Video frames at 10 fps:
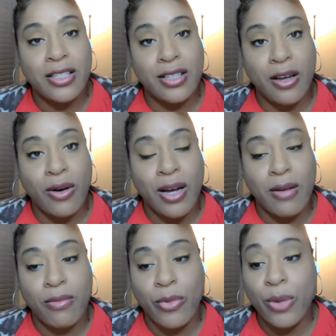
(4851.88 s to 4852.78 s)

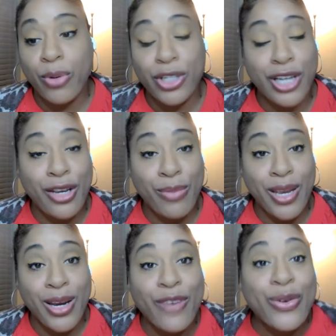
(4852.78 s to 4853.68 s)
So we appreciate you
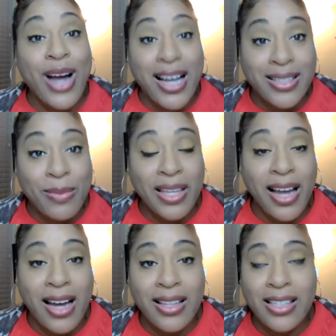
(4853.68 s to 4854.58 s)
being here. If you got
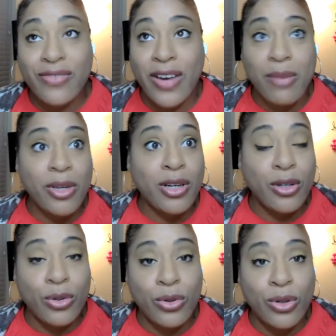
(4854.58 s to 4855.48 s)
something out of this, find me
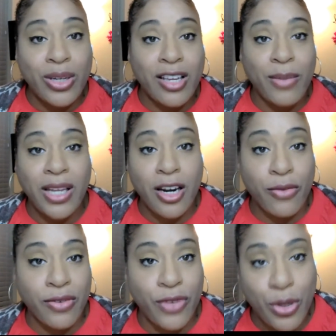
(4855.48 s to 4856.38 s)
on Google and give me like
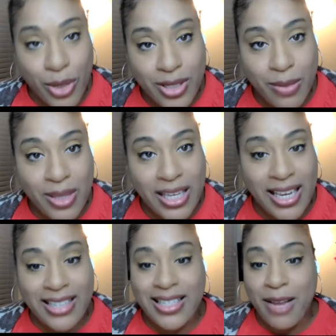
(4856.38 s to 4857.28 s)
a review or
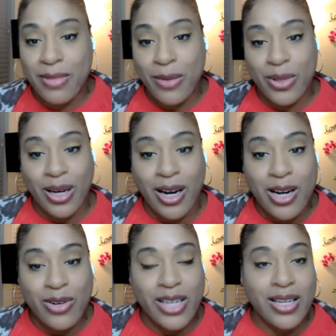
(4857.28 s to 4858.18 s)
something. Same thing with
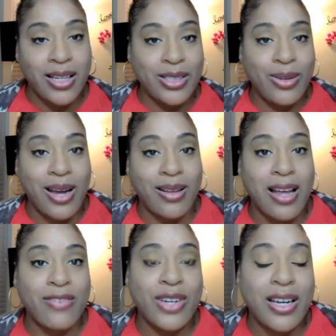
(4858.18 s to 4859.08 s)
Andre. Tell us you got a
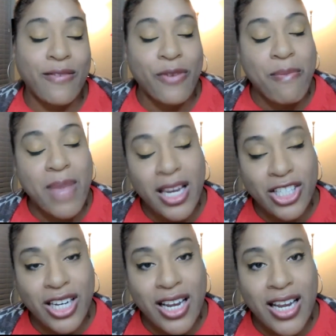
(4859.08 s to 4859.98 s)
lot of good
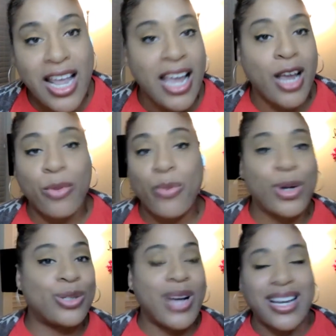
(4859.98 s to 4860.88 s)
information and we
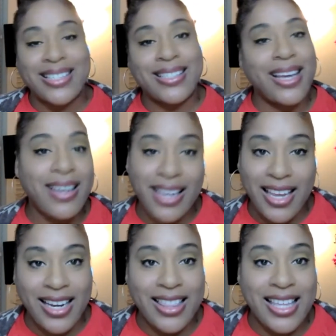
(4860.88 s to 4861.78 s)
weren't trying to sell
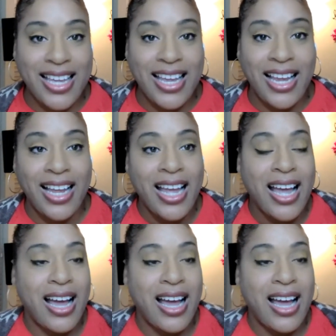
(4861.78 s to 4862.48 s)
you anything.